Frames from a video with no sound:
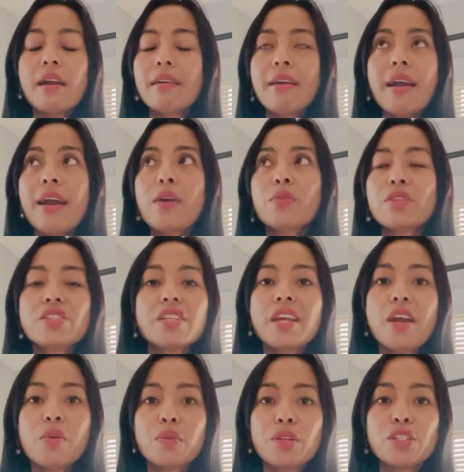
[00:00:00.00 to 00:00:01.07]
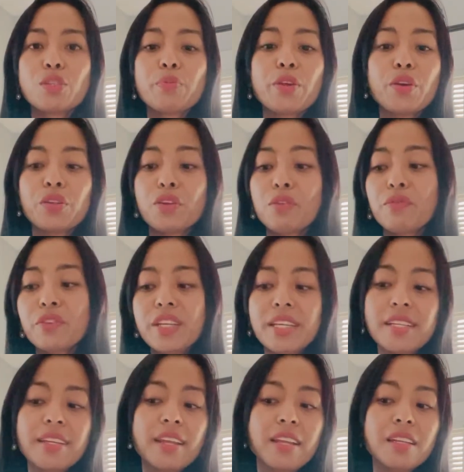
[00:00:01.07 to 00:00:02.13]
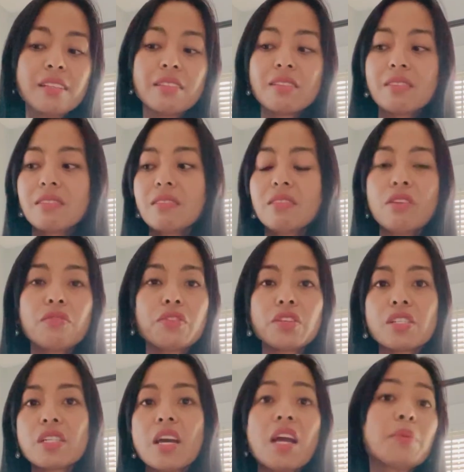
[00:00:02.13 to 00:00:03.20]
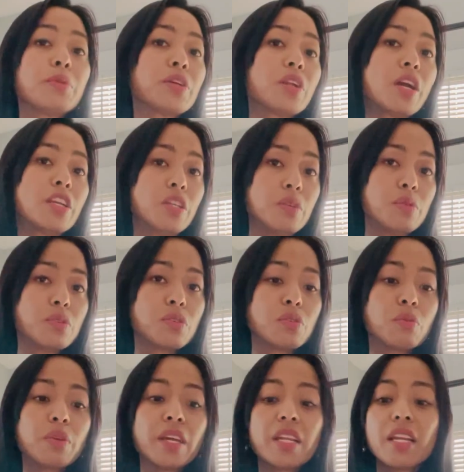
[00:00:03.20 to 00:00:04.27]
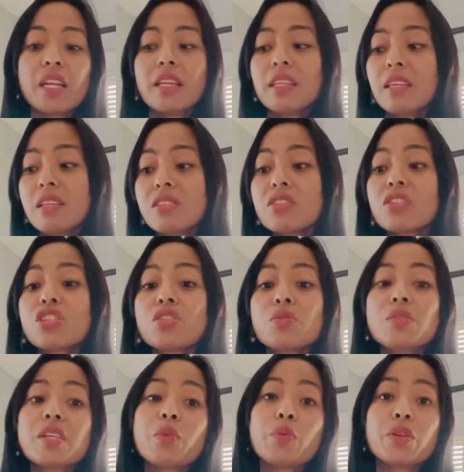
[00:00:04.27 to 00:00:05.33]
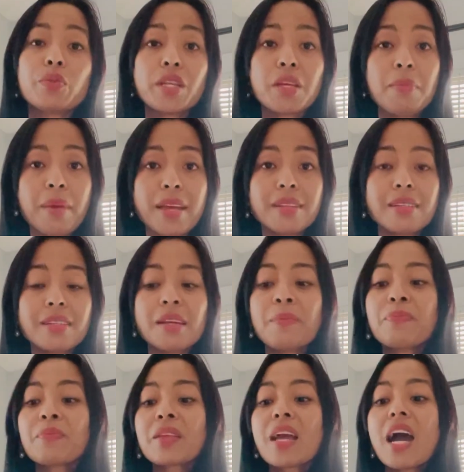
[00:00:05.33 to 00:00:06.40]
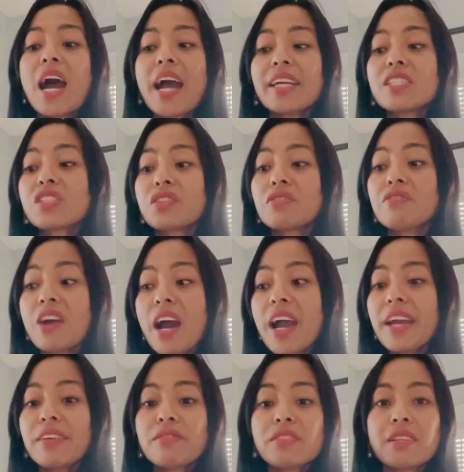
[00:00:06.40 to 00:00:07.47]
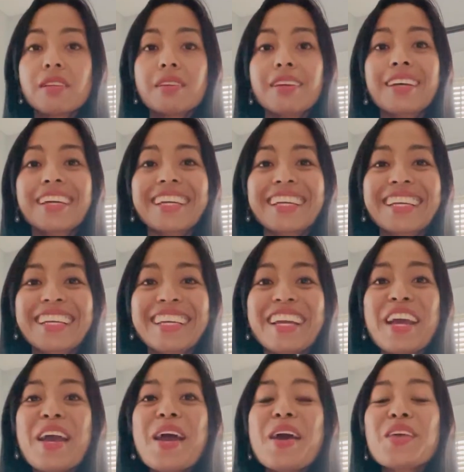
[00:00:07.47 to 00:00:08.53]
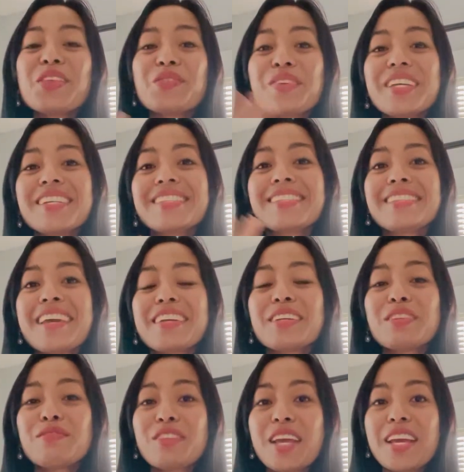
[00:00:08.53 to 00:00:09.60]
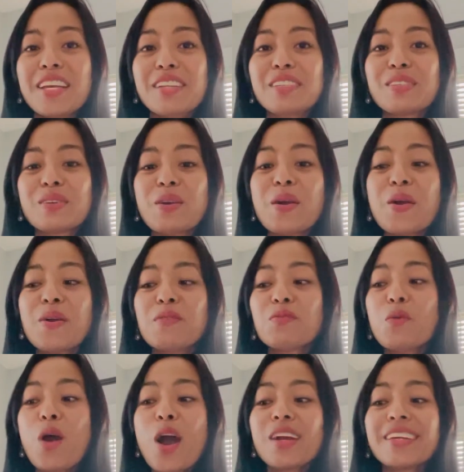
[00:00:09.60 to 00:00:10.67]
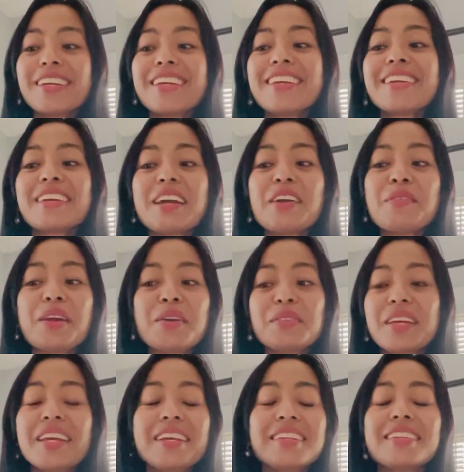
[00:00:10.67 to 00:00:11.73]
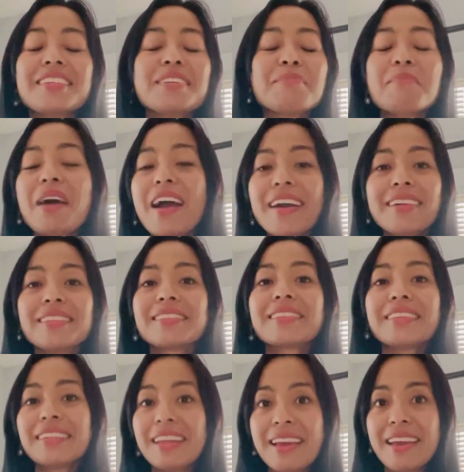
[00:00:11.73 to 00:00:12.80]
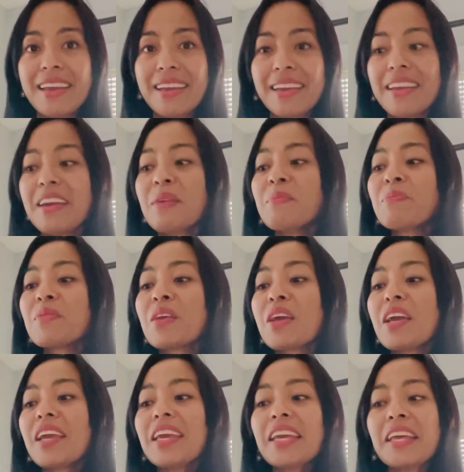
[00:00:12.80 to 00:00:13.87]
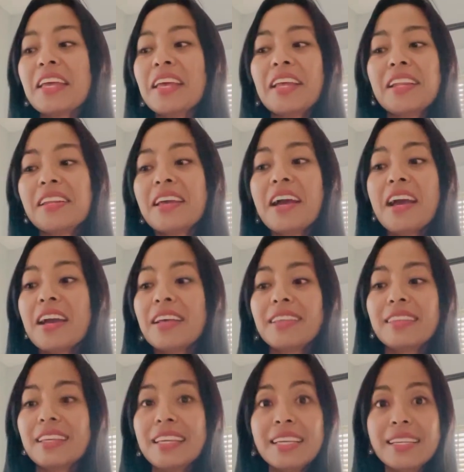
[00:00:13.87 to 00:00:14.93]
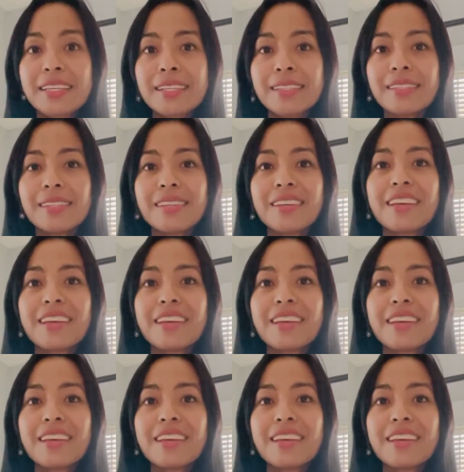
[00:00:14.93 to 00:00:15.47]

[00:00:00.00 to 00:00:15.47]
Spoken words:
hours and hours, be on your feet, and it's your first time, you're not used to it, these are the shoes I would recommend. I survived 3 consecutive days of walking around 8 miles a day in the heat.